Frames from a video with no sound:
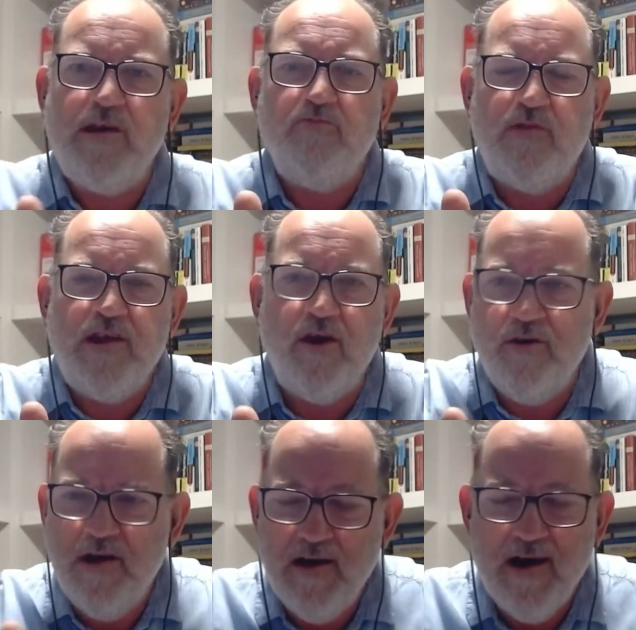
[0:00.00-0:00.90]
we
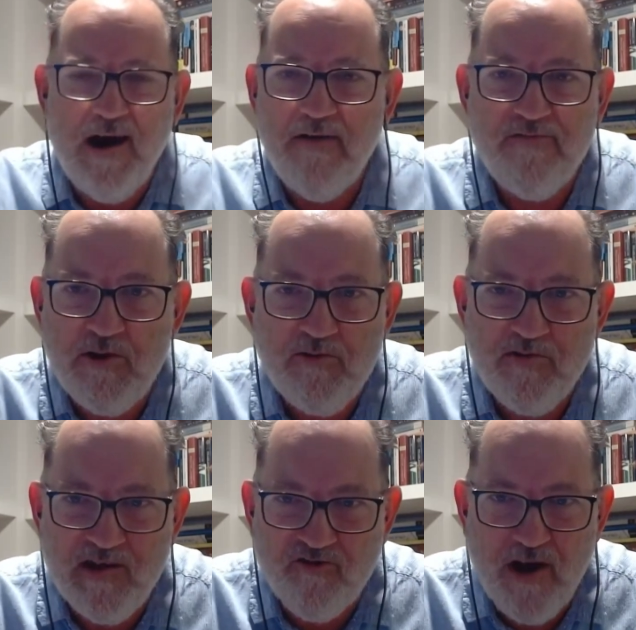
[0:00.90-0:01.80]
know high
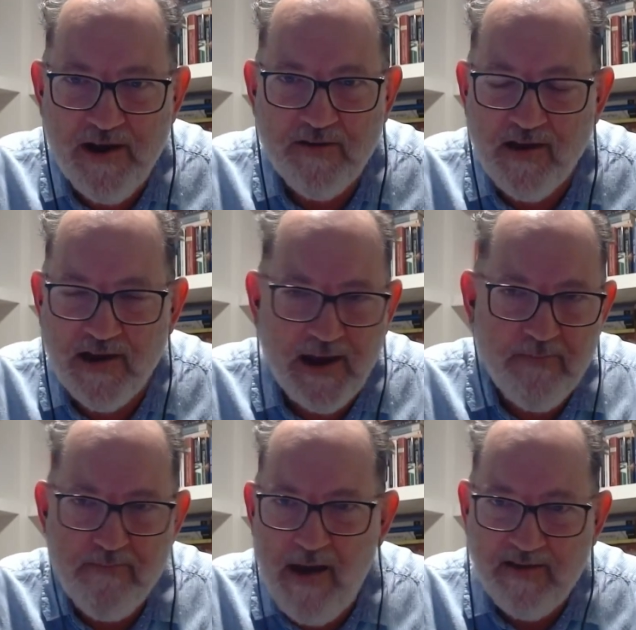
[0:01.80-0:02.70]
frequency traders can get
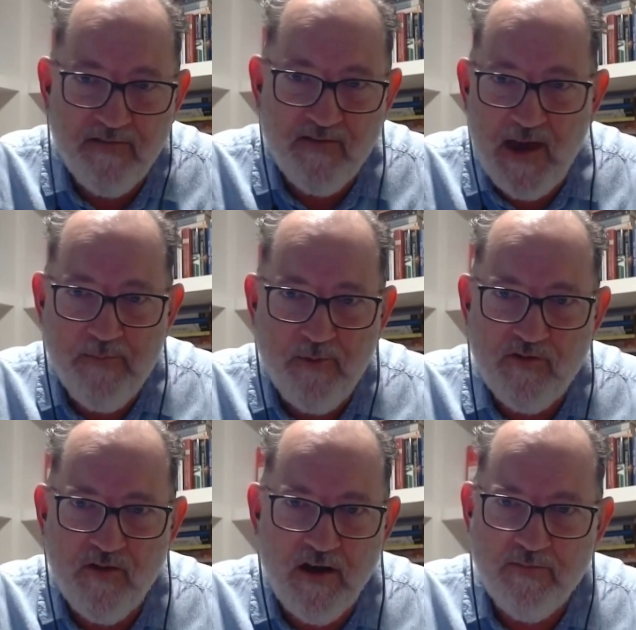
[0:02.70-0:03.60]
a massive sample
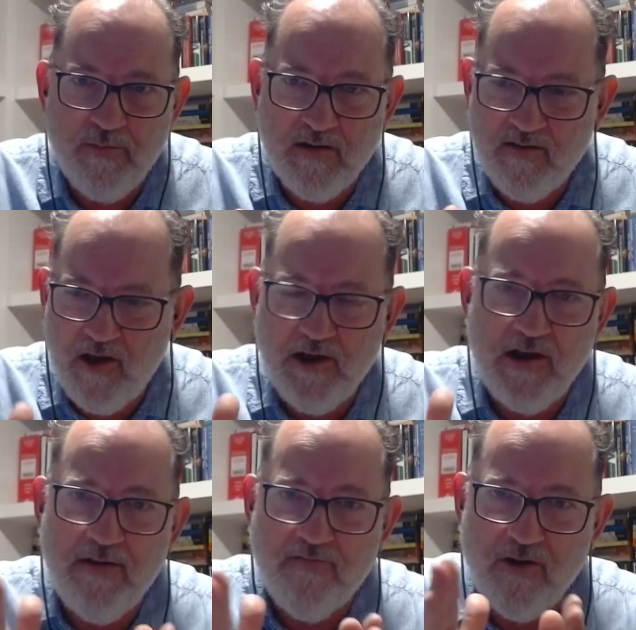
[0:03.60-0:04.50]
size, but it's
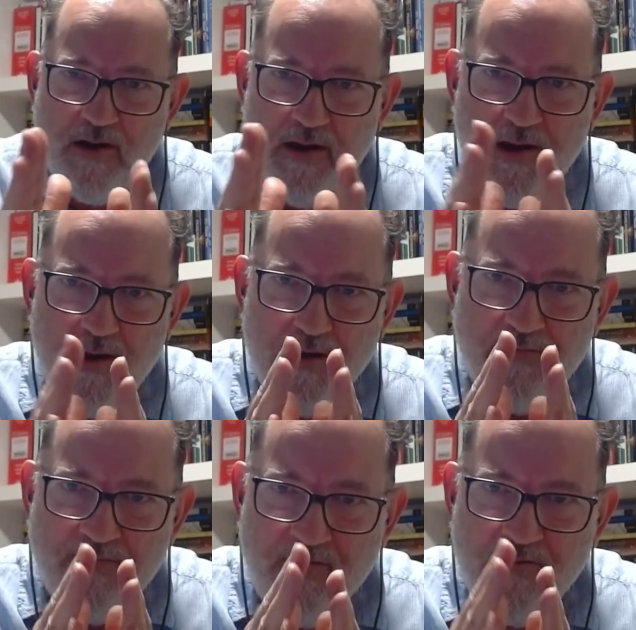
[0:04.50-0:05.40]
only over a
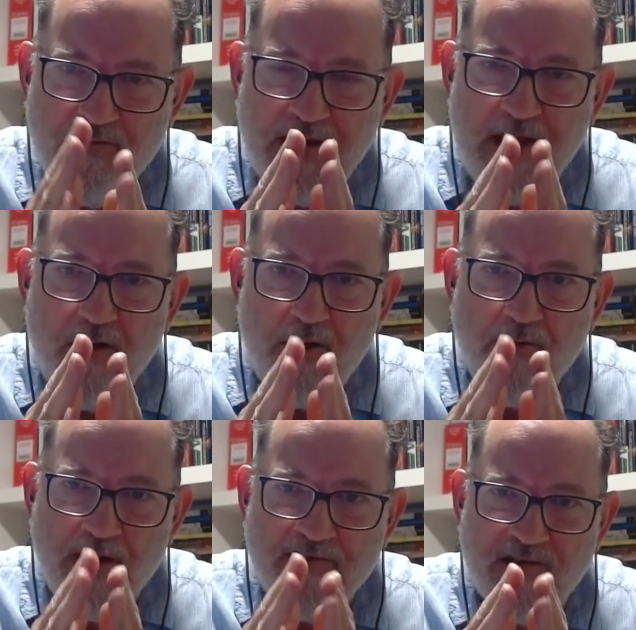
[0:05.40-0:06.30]
very narrow
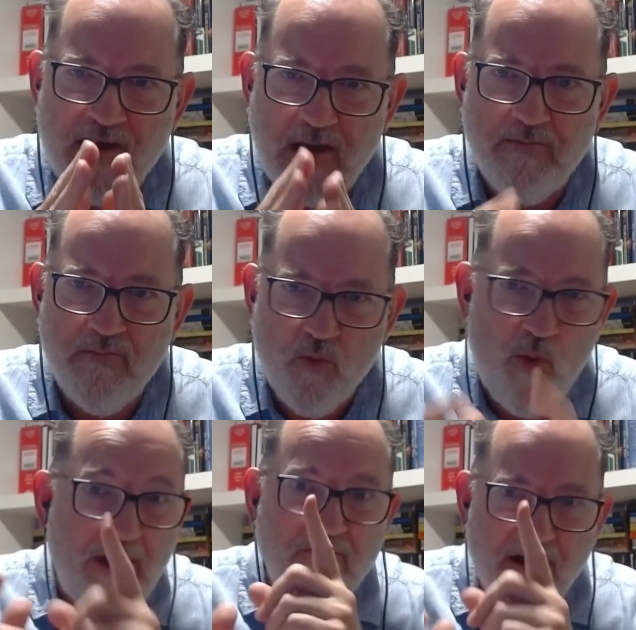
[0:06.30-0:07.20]
regime,
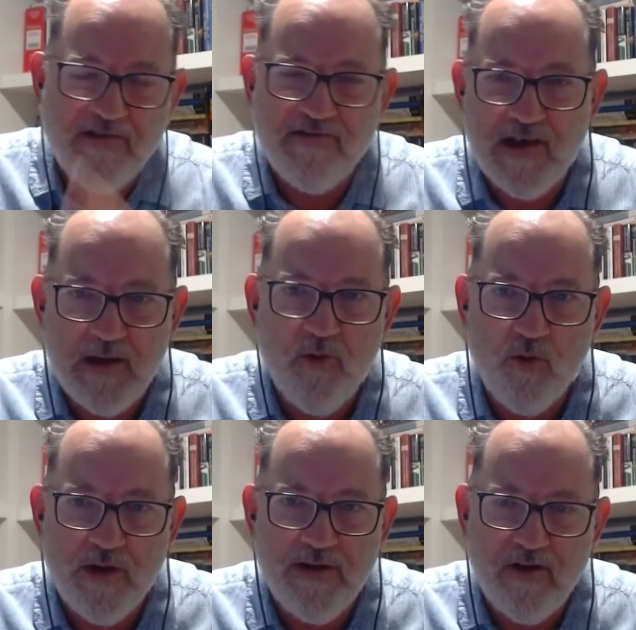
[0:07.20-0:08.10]
one regime or
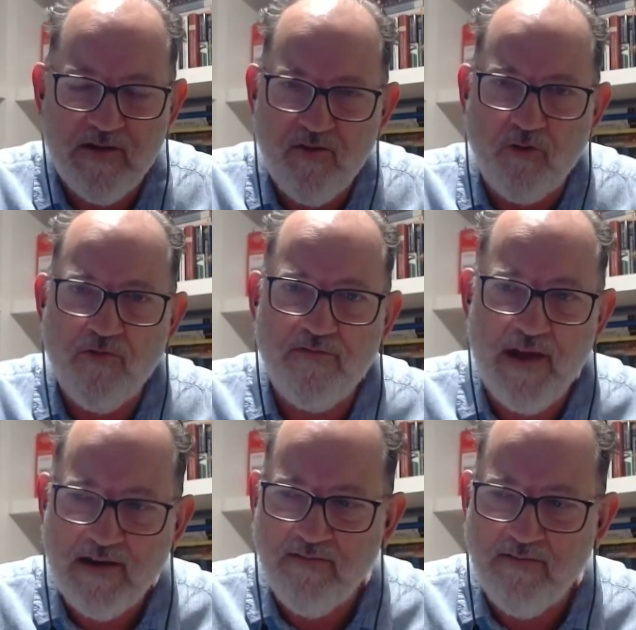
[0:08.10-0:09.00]
whatever. It's not
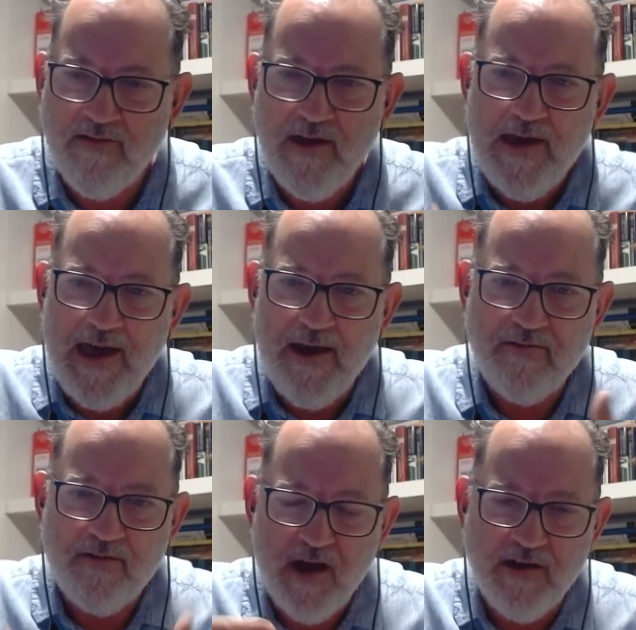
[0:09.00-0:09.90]
reflective of how
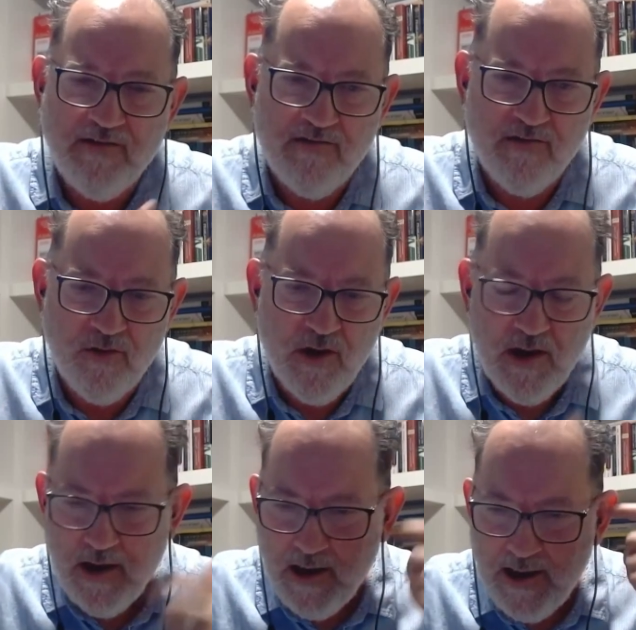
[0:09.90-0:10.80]
it's going to
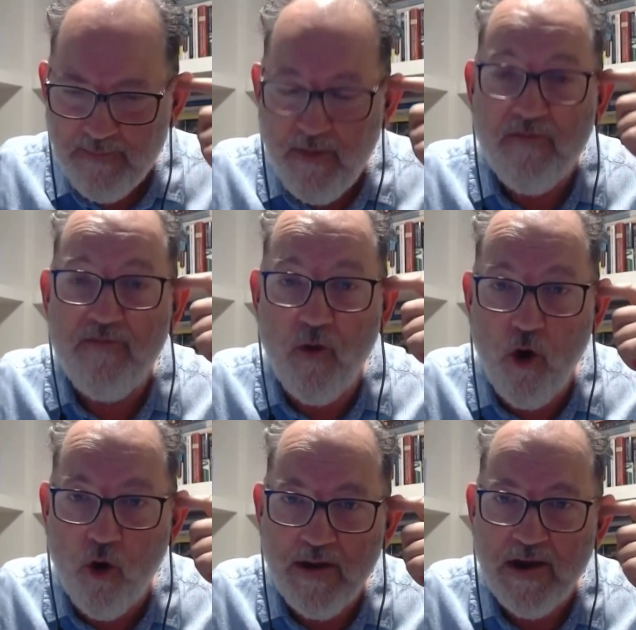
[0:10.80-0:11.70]

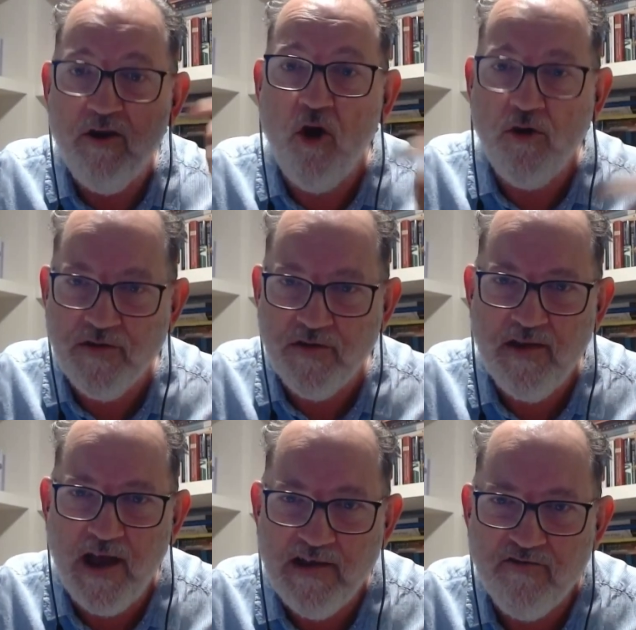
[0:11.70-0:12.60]
perform in a
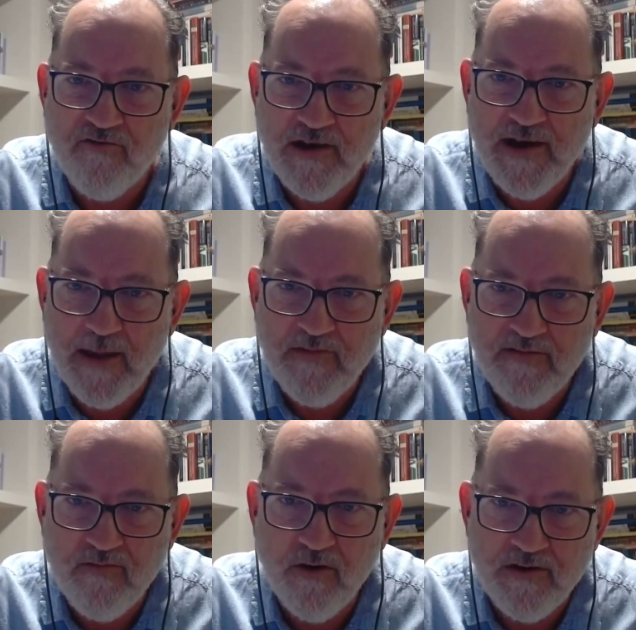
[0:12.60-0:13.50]
non-stationary
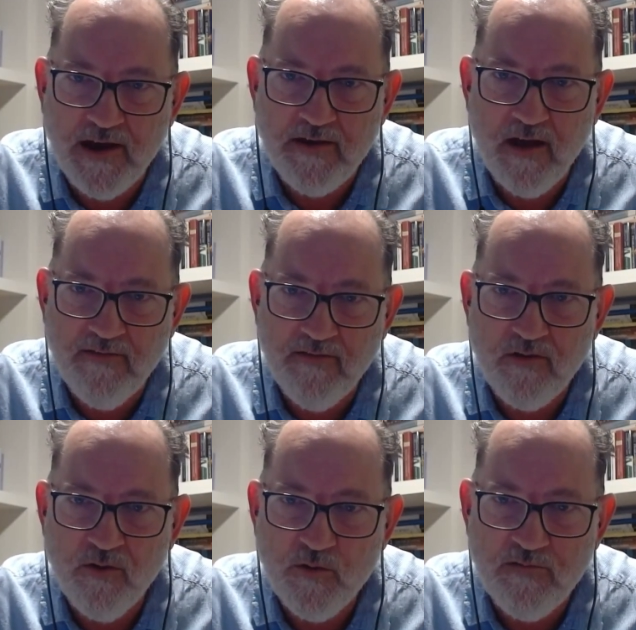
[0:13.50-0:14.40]
adaptive context over the
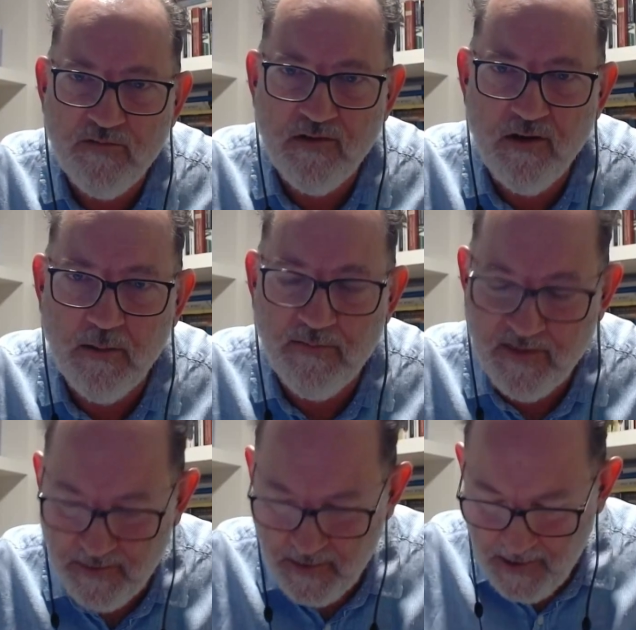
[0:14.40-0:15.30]
course of time. So,